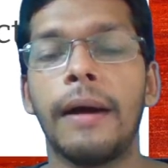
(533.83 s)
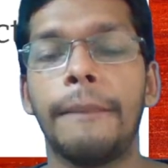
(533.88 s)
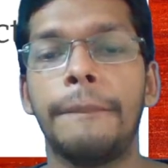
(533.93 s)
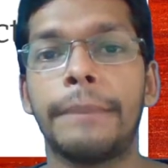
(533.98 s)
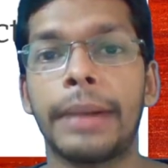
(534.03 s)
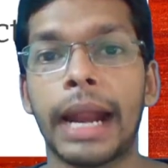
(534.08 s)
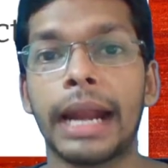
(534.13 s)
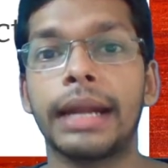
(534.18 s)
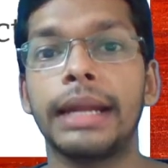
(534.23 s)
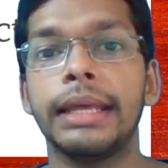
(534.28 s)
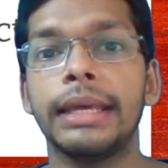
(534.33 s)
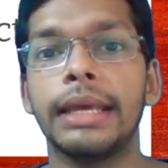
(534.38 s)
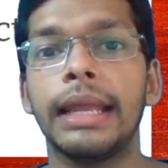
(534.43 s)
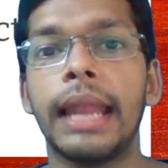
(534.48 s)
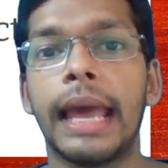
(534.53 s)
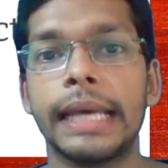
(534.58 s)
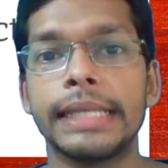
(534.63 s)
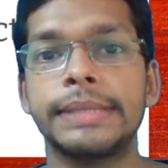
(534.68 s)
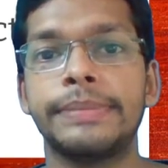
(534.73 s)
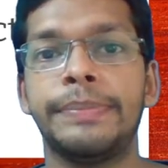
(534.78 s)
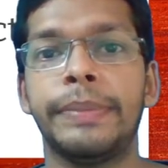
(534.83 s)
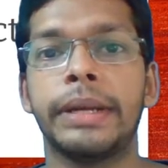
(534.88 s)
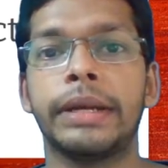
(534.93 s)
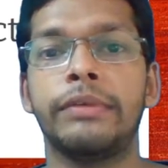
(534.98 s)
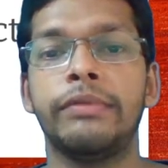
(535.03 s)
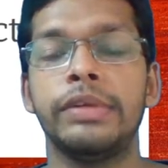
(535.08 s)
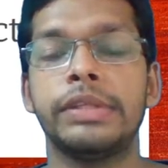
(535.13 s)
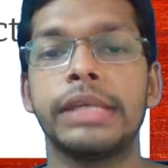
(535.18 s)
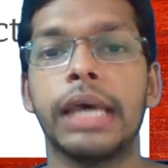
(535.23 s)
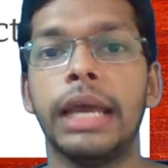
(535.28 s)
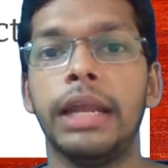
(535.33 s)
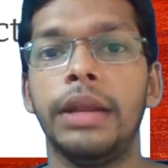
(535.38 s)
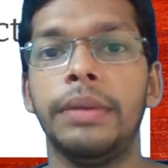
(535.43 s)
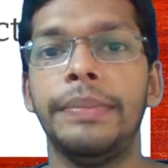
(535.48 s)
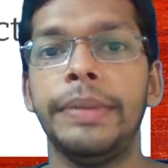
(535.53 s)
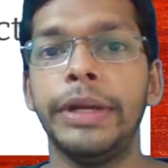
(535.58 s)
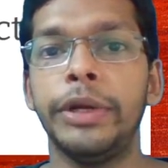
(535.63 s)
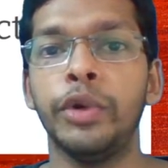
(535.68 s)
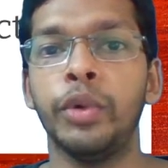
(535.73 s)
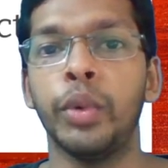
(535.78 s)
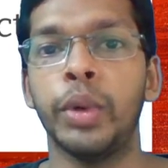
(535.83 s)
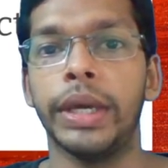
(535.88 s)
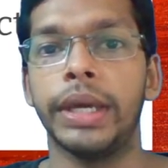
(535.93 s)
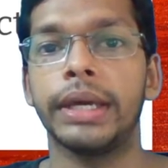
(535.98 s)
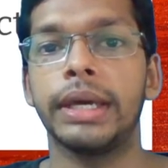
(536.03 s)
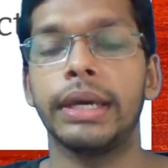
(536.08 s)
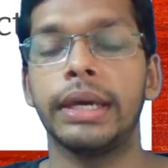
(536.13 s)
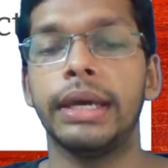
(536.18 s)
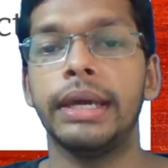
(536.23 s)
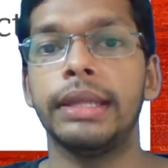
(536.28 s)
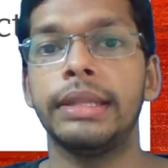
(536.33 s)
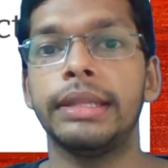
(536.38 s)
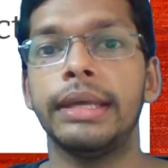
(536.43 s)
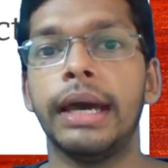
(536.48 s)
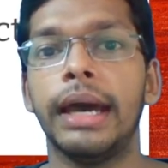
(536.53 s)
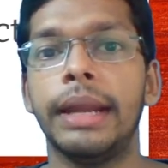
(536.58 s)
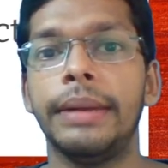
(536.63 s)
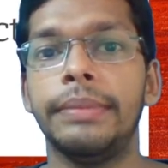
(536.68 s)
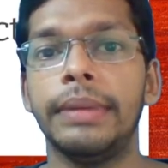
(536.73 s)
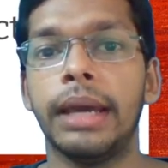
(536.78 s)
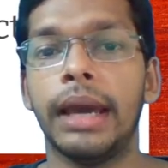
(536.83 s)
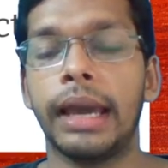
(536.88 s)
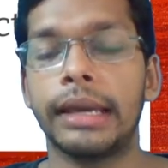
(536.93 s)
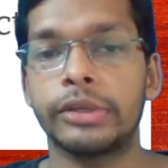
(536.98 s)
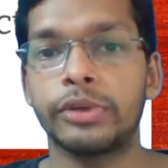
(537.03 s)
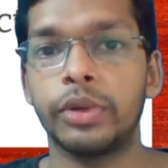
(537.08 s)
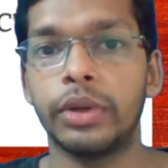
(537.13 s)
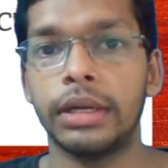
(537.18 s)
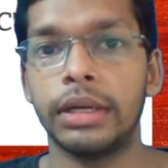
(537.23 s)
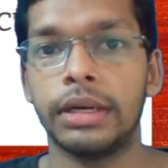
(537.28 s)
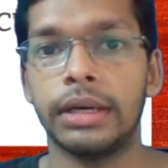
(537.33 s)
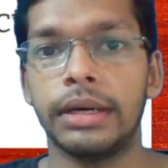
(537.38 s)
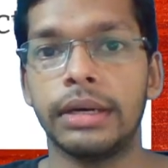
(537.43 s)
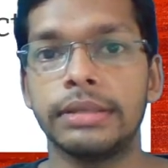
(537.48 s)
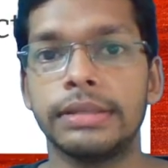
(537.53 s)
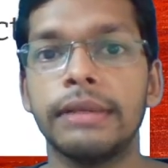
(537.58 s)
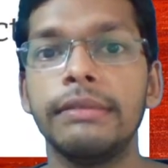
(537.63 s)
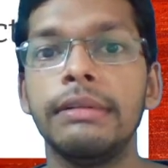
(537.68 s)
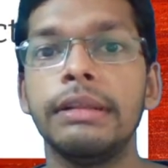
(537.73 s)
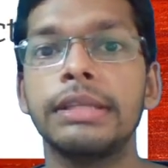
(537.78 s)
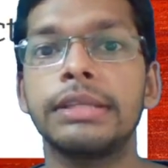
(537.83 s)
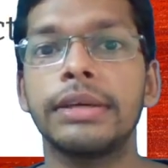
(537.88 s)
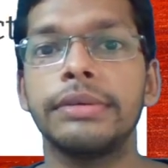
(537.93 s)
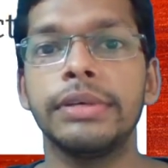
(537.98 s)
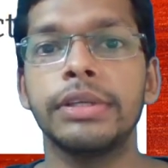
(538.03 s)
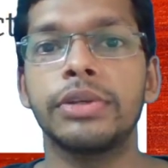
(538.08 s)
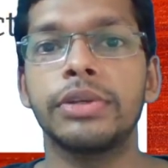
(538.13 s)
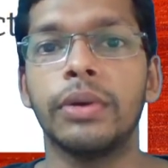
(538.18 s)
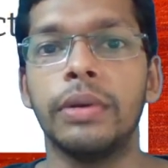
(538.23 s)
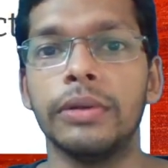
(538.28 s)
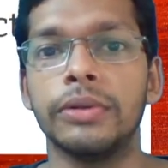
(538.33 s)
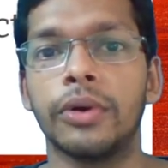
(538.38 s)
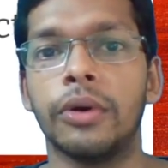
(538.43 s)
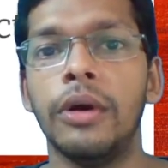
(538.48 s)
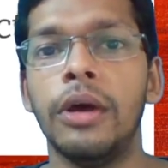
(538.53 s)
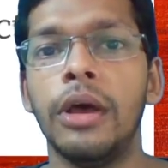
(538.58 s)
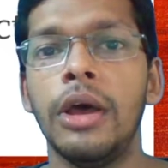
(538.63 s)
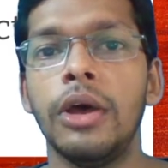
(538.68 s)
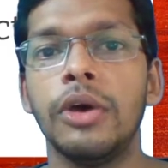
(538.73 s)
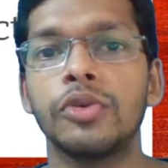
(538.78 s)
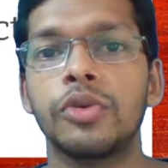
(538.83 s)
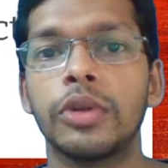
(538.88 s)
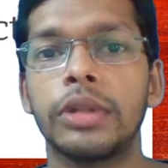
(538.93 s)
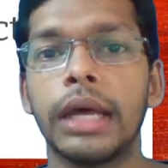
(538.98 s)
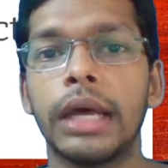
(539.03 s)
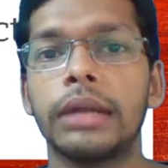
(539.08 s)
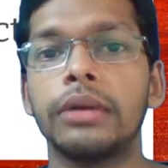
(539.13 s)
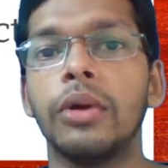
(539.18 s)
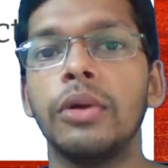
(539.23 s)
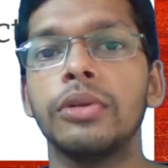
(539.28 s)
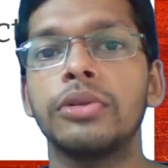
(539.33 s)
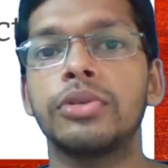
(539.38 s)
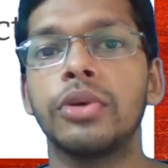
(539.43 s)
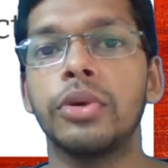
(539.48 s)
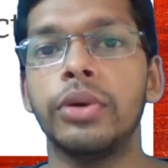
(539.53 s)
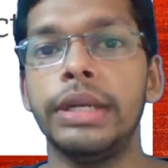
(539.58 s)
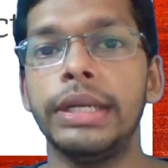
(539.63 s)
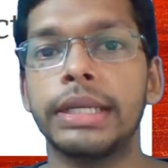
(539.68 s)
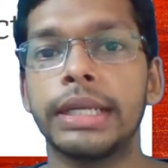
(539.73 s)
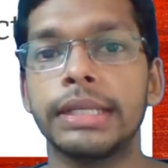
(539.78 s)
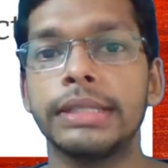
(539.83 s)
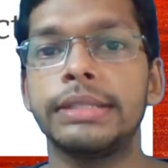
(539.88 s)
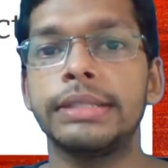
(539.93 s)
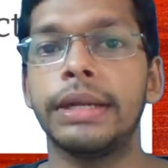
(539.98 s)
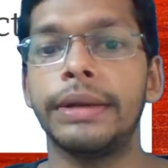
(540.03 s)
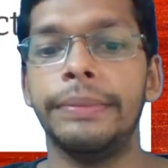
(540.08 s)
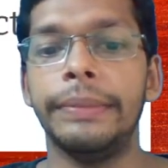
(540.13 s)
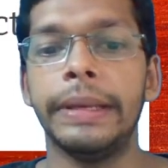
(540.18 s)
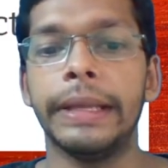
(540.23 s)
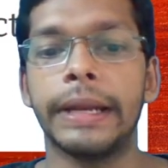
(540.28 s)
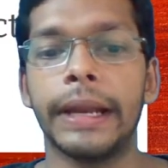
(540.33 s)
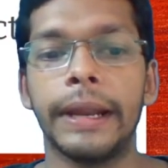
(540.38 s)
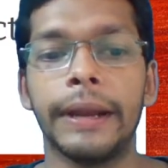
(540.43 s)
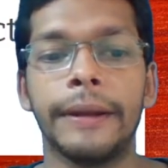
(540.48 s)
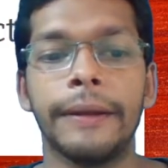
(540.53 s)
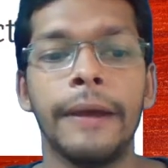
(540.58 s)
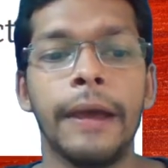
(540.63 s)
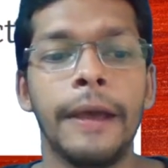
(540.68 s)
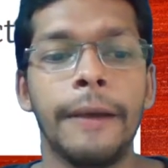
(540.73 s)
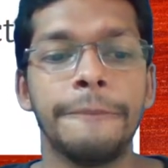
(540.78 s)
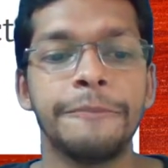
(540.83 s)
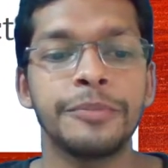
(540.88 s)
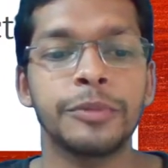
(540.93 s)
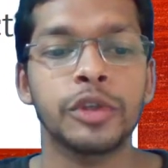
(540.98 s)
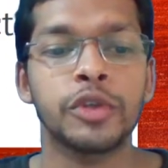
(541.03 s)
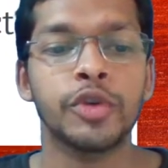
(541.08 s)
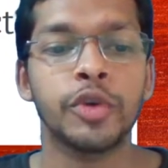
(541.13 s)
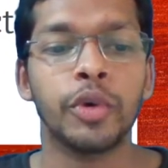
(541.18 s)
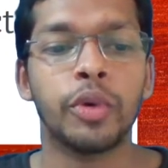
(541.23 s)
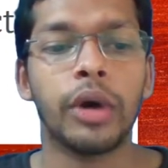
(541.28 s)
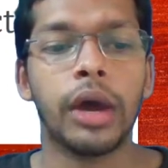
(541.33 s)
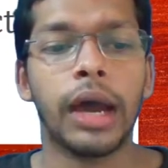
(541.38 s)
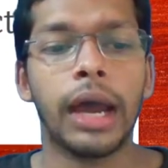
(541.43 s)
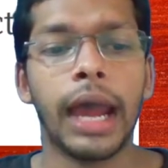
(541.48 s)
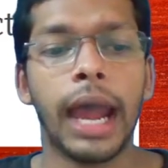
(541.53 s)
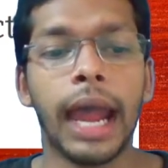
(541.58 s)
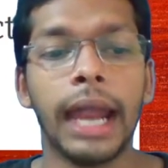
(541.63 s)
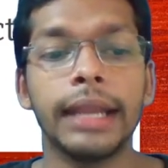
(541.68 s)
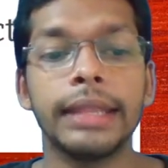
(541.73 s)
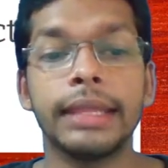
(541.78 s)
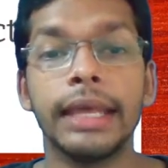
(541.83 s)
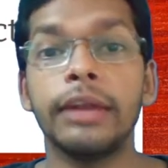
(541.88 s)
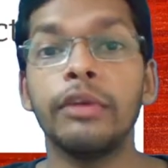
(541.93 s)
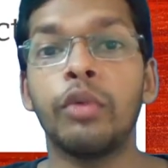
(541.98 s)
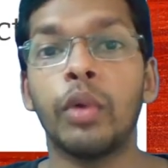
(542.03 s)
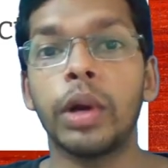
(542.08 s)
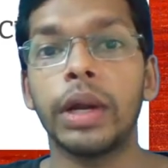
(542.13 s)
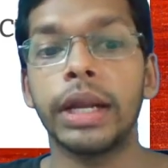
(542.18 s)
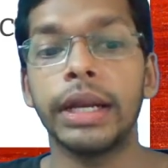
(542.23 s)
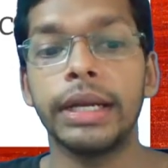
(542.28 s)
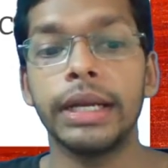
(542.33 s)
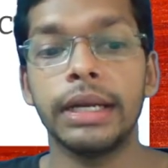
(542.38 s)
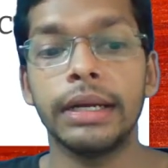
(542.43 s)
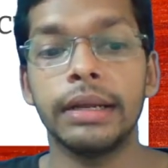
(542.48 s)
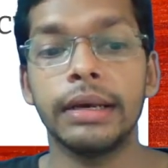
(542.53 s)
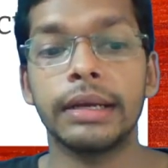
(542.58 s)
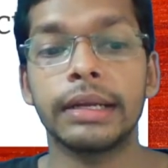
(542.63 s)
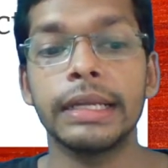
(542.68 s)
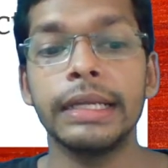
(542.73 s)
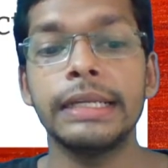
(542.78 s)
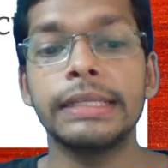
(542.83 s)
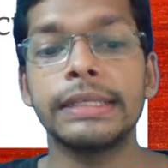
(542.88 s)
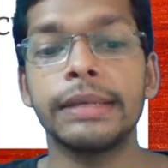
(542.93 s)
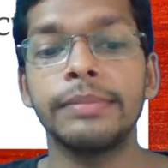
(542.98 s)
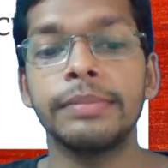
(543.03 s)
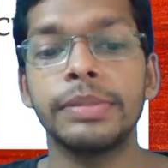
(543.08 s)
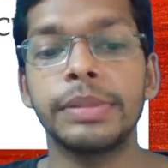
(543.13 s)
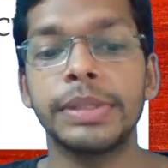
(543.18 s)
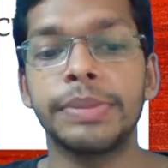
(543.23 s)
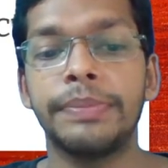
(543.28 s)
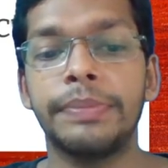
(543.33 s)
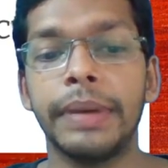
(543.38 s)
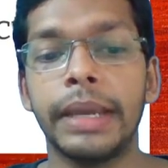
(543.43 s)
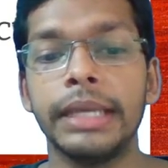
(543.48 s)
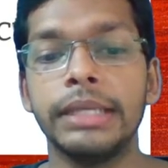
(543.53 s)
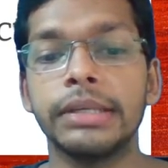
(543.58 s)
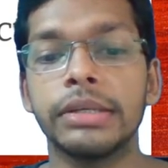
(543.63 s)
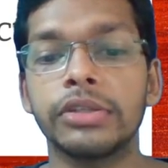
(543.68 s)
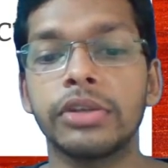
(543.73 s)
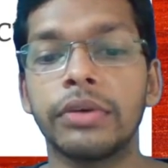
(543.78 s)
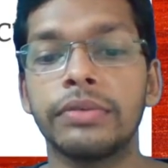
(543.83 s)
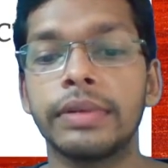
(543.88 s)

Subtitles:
practical aspect which I'll be doing in the actual civil service also. So that also interested me, right? So and then what I did, read some pages of